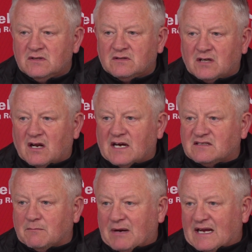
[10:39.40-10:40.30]
the
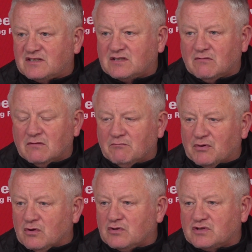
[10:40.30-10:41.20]
likes of Blaster and
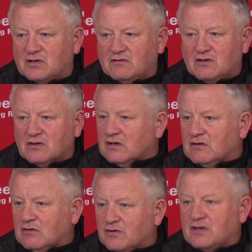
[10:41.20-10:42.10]
Brooks and the
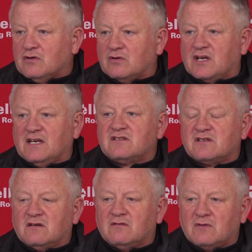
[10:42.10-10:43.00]
other young kids
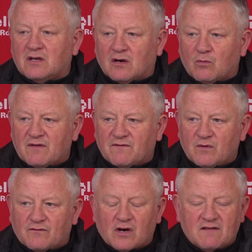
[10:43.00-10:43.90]
that you know
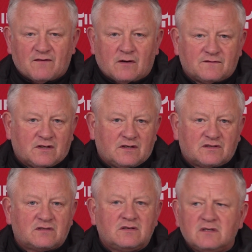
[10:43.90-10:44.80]
we've got involved in
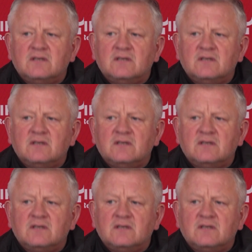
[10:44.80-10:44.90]
us